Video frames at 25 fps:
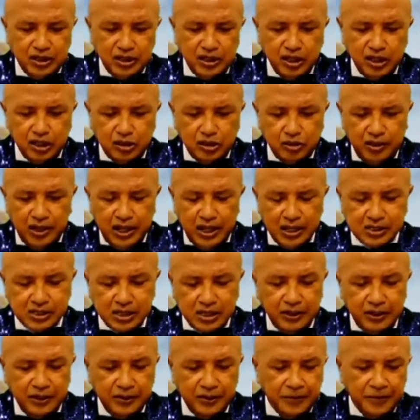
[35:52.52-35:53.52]
in
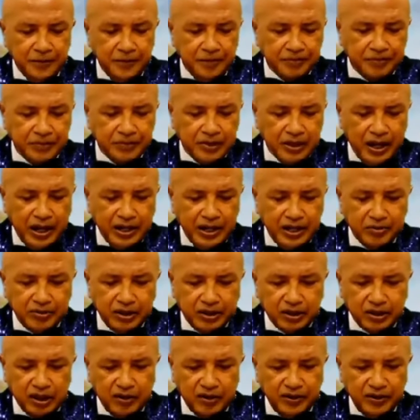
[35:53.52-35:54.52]

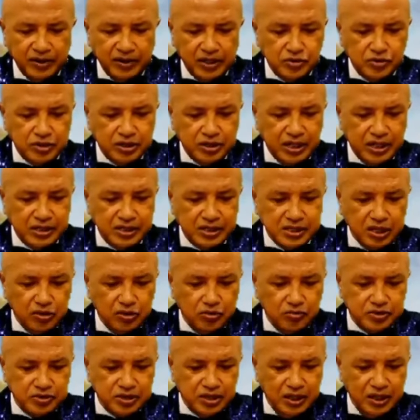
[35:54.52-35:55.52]
98.
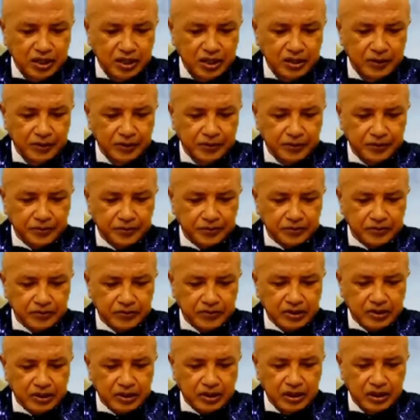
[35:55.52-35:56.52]
Al-Baqarah
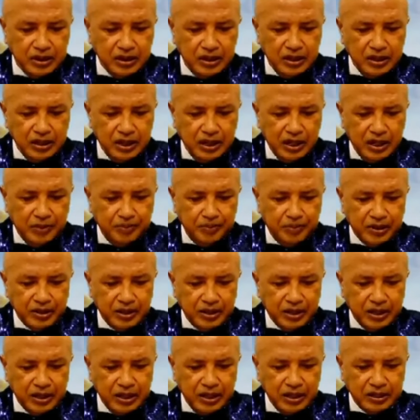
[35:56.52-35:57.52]

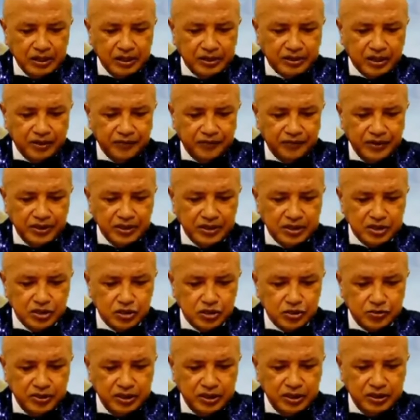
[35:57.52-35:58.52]
98.
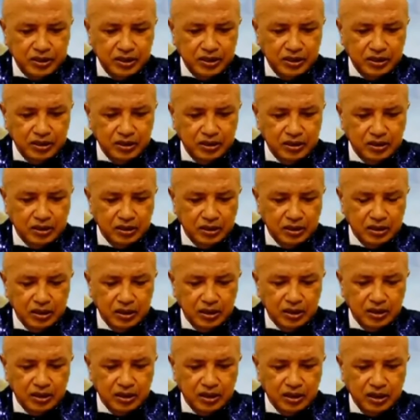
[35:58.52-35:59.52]
So what is
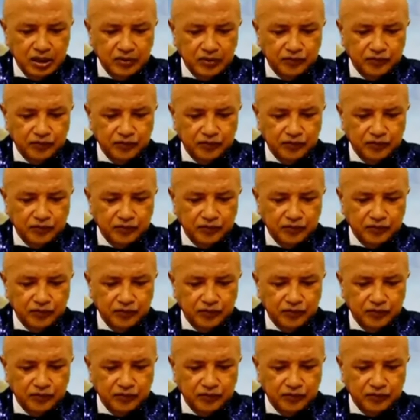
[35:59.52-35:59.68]
being written